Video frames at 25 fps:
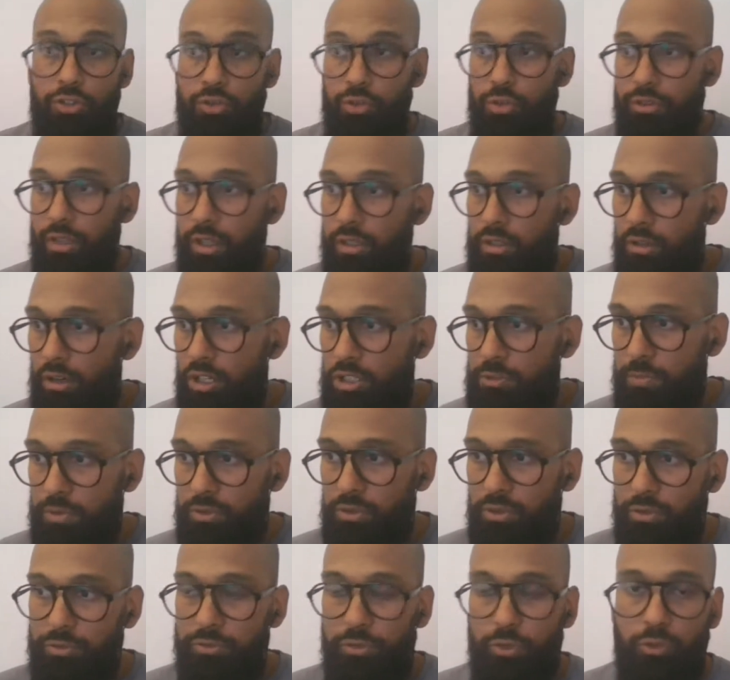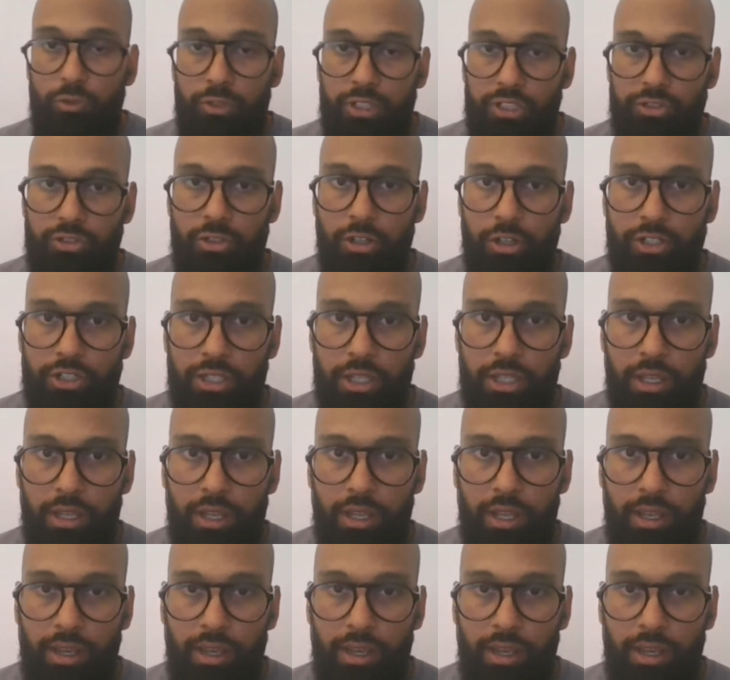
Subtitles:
to another hospital for research.